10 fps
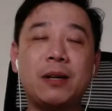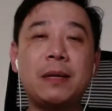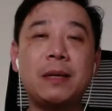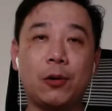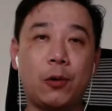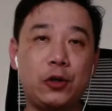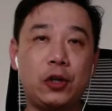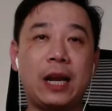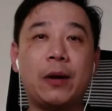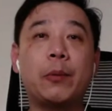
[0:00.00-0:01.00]
me your question
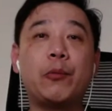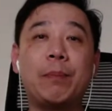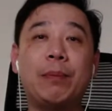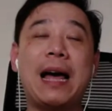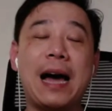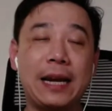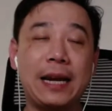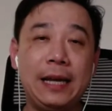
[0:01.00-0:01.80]
and I will reply